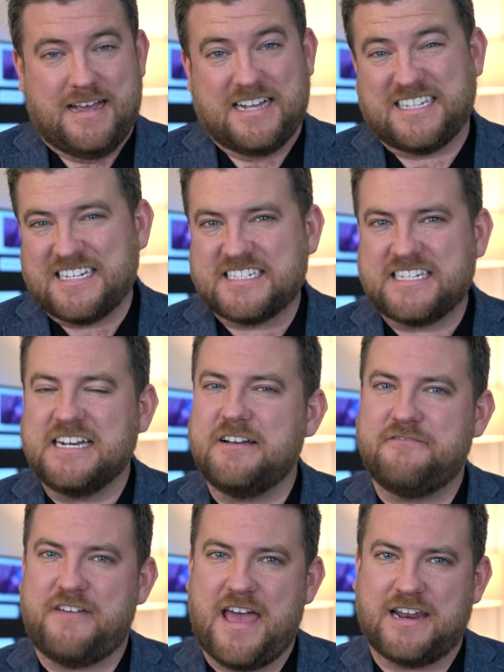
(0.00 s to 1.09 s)
It's a distinct
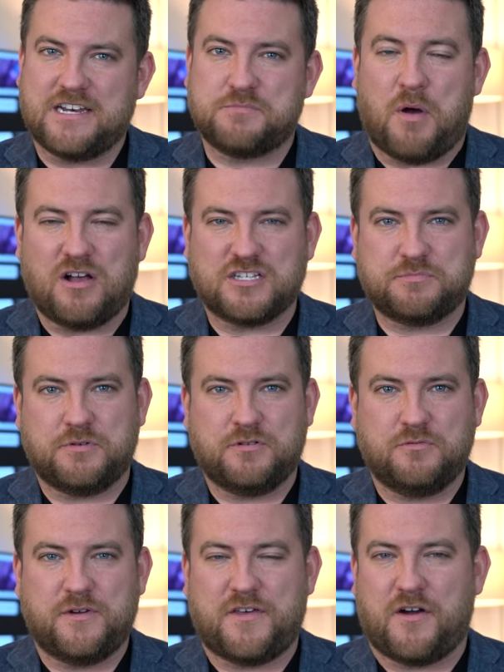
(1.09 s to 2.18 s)
advantage possible
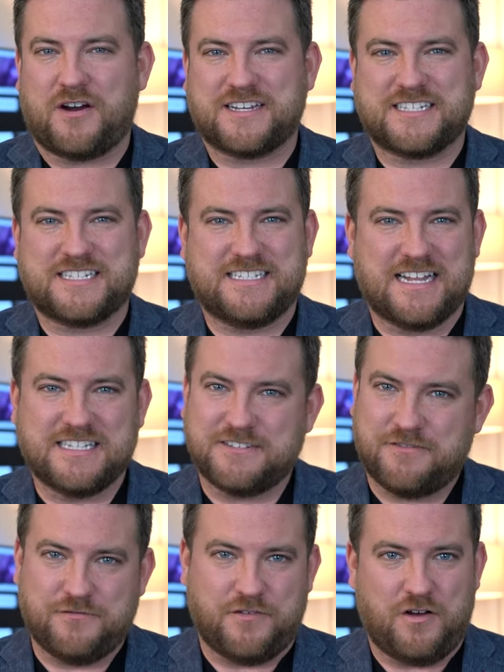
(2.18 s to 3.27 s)
with our
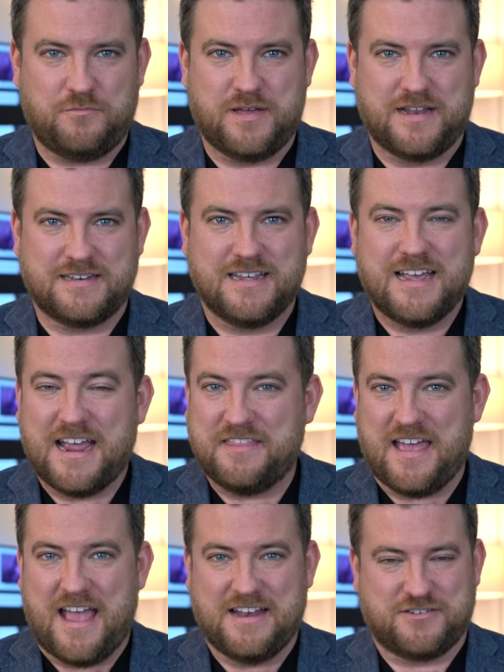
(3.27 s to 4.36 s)
extensive involvement in
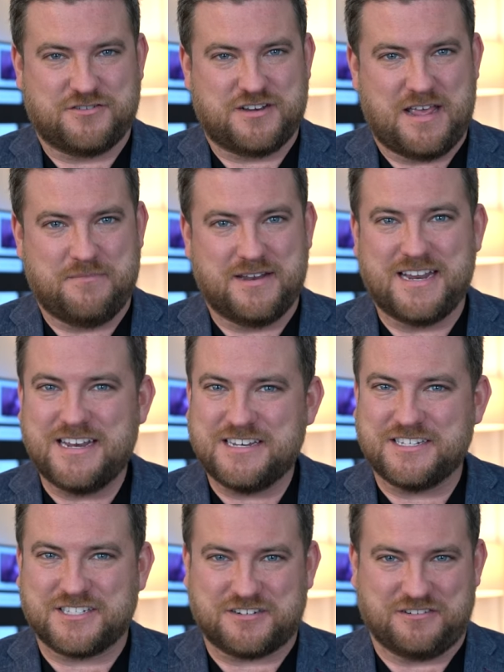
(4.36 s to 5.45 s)
the entertainment
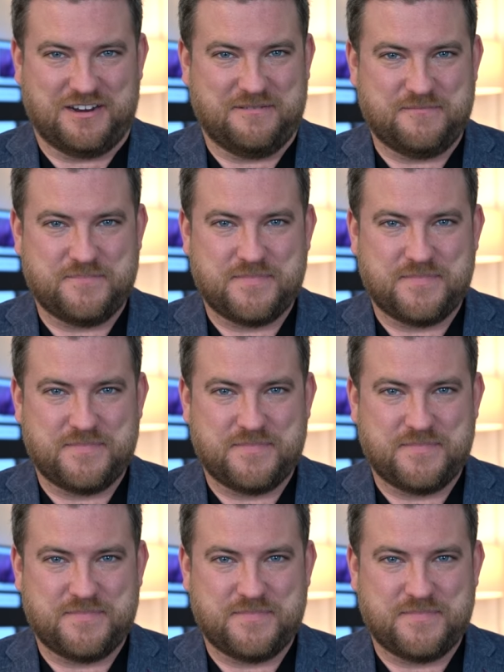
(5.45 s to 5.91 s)
industry.